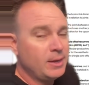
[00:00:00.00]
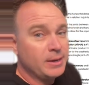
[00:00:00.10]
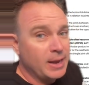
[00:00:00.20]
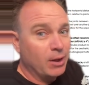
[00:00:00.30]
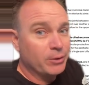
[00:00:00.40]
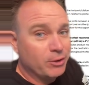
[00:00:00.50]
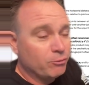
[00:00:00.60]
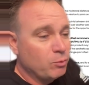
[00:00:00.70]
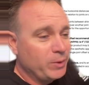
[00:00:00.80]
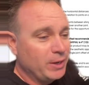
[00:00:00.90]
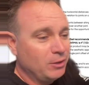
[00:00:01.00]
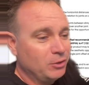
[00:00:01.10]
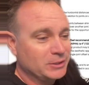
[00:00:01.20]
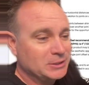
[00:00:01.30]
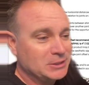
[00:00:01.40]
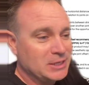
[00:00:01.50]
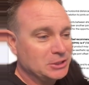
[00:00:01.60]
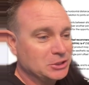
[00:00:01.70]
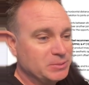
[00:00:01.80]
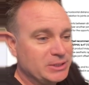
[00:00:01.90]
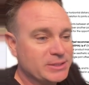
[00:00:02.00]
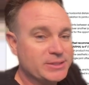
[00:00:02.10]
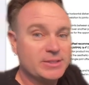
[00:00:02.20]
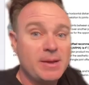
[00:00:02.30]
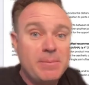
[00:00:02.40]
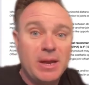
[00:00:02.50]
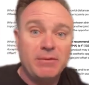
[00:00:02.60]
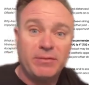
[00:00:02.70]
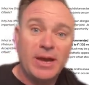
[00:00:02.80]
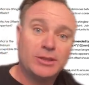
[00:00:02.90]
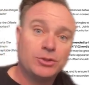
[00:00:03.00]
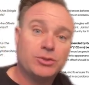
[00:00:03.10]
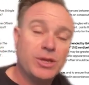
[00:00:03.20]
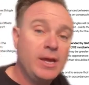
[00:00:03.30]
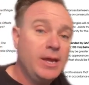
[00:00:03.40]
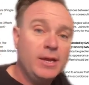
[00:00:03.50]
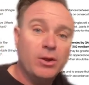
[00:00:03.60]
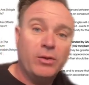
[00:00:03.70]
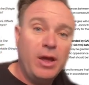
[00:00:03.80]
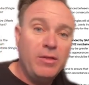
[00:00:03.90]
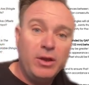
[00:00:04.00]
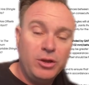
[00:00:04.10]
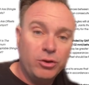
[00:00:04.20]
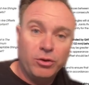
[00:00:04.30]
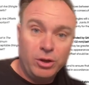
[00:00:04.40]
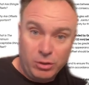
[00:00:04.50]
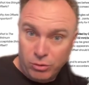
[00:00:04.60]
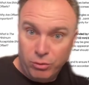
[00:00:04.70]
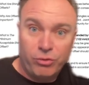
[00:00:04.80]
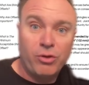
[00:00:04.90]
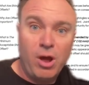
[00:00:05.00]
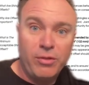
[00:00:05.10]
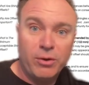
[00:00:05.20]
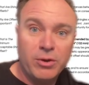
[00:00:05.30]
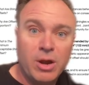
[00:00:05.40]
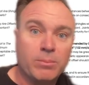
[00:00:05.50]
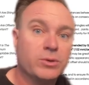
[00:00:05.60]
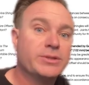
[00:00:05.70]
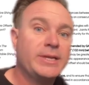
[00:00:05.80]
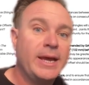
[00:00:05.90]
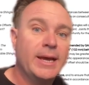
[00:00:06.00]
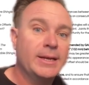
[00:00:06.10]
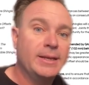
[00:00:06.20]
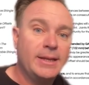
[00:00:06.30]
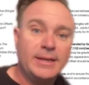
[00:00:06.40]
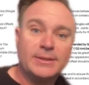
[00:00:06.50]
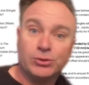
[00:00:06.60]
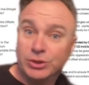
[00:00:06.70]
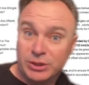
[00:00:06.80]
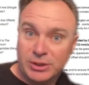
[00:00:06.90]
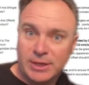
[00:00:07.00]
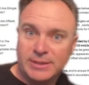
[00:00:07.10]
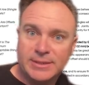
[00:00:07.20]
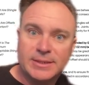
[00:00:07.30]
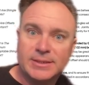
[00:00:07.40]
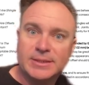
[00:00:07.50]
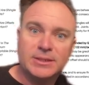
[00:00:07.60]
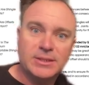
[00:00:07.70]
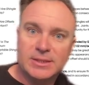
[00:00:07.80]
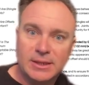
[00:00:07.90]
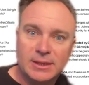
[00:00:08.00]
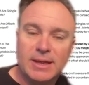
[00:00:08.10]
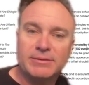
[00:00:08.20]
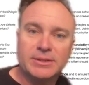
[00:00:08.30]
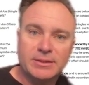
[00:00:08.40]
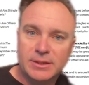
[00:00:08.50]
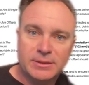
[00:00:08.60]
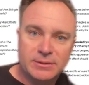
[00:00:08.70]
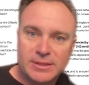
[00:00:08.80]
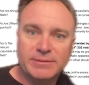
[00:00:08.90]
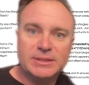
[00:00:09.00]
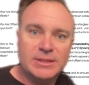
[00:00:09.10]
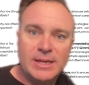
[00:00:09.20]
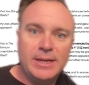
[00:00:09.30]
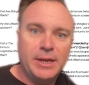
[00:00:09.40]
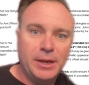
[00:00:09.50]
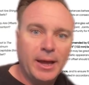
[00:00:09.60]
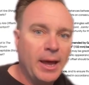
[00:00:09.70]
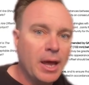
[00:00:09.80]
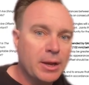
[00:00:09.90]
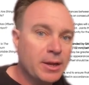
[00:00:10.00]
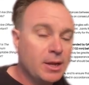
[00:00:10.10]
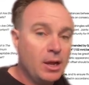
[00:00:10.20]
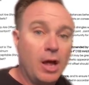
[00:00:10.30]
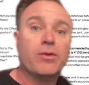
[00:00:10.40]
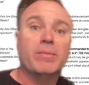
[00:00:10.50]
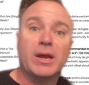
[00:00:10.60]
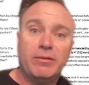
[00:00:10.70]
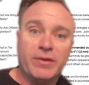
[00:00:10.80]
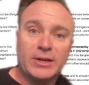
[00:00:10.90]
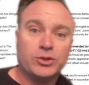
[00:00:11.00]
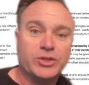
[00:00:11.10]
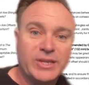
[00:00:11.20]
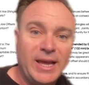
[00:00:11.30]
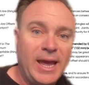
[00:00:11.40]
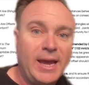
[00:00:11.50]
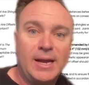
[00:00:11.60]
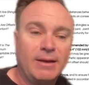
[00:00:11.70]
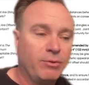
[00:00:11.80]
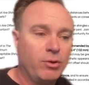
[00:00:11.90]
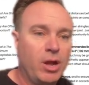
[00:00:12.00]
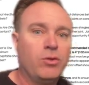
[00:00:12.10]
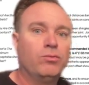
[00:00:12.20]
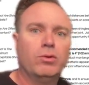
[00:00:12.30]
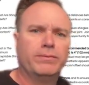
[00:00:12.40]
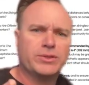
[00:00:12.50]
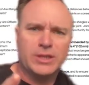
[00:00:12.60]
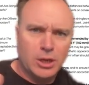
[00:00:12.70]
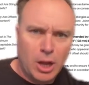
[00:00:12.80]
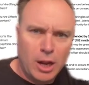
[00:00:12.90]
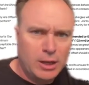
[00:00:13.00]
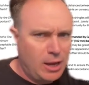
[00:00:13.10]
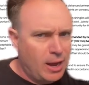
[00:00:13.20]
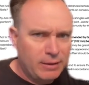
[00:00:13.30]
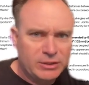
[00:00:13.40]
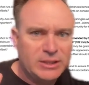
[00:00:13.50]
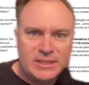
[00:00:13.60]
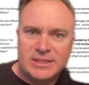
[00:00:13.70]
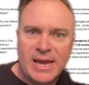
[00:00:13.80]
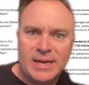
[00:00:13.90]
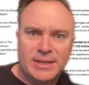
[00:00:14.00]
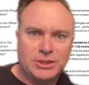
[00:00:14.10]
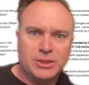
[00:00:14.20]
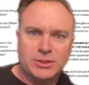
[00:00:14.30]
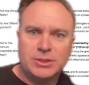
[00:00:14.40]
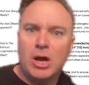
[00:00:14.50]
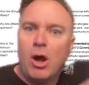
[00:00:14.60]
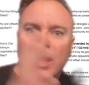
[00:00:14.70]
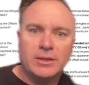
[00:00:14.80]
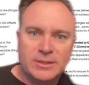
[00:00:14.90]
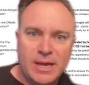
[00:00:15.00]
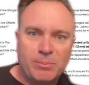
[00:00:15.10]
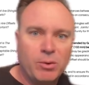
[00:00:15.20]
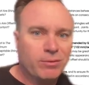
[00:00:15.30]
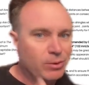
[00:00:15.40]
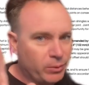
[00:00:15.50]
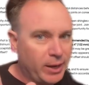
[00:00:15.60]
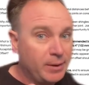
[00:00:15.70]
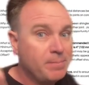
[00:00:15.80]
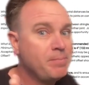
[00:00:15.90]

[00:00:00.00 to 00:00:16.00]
Now, here's where we get a little contention because some manufacturers, you know, you, you saw their numbers and they told you to cut six inches and 11 and 17, and other manufacturers say eight. I've heard other roofers say, I, I, I got at least 10 inches uh, a step over. Okay.